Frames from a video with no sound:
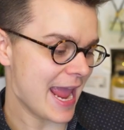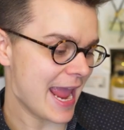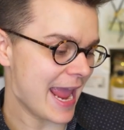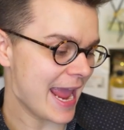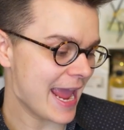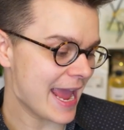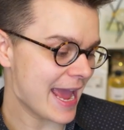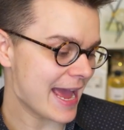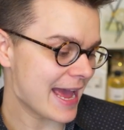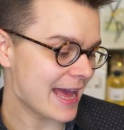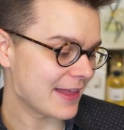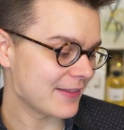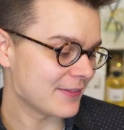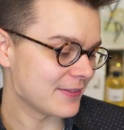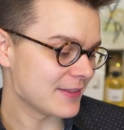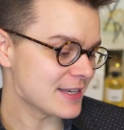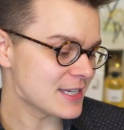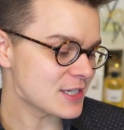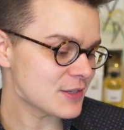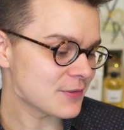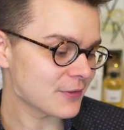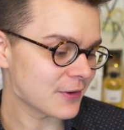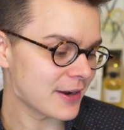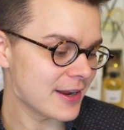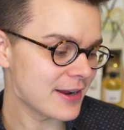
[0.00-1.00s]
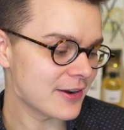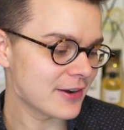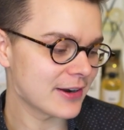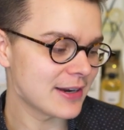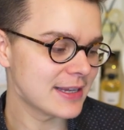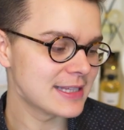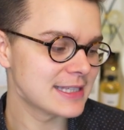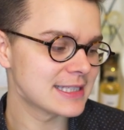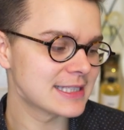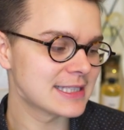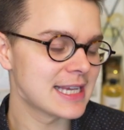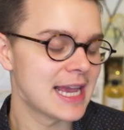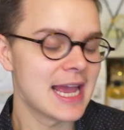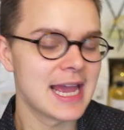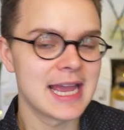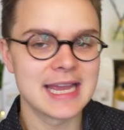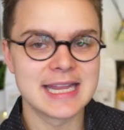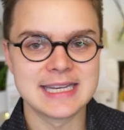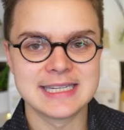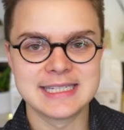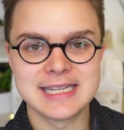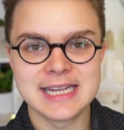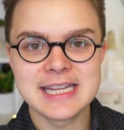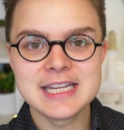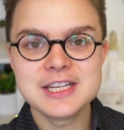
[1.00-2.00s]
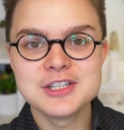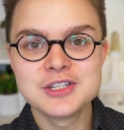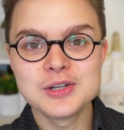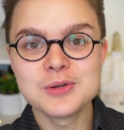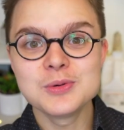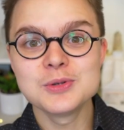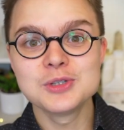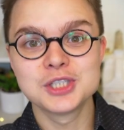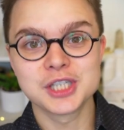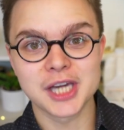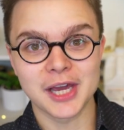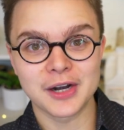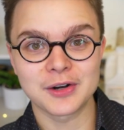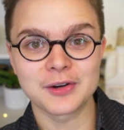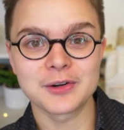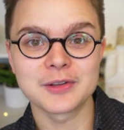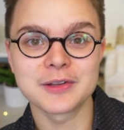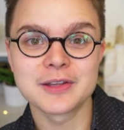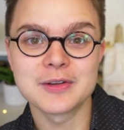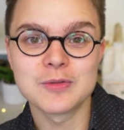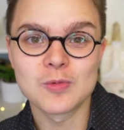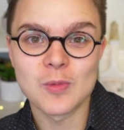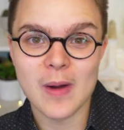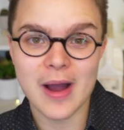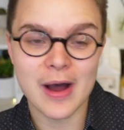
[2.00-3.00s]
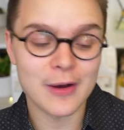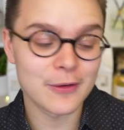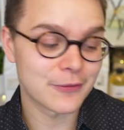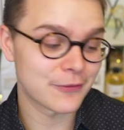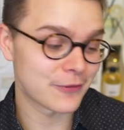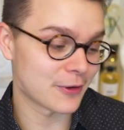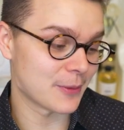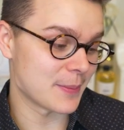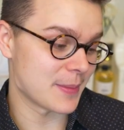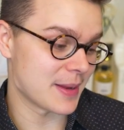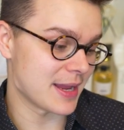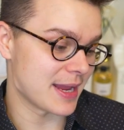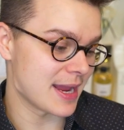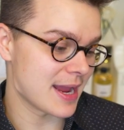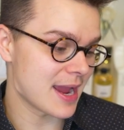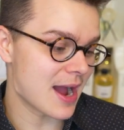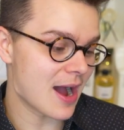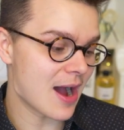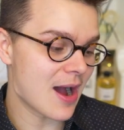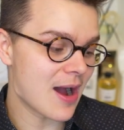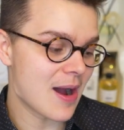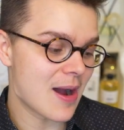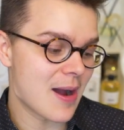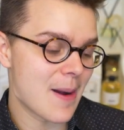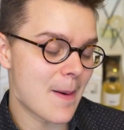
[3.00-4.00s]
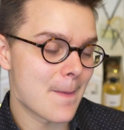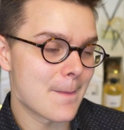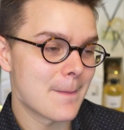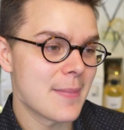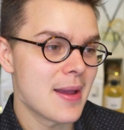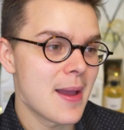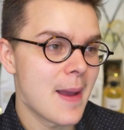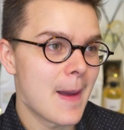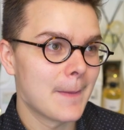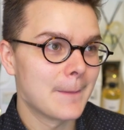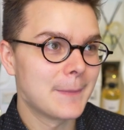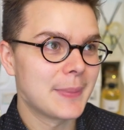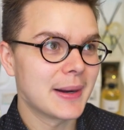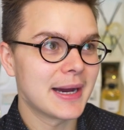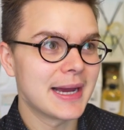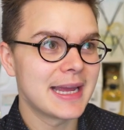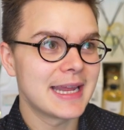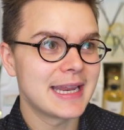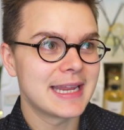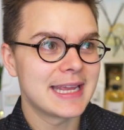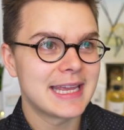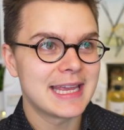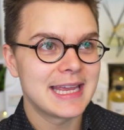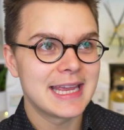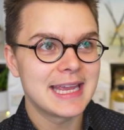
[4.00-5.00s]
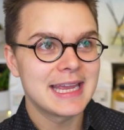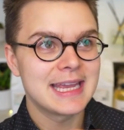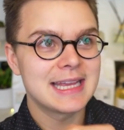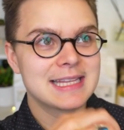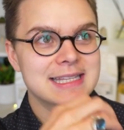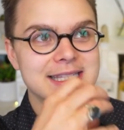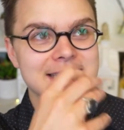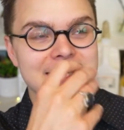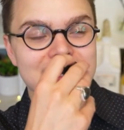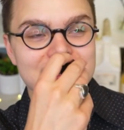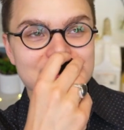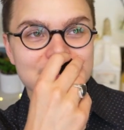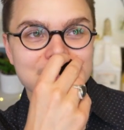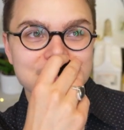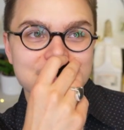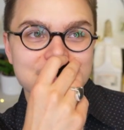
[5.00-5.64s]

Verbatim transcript: And this fragrance did do generally well for me, um, but it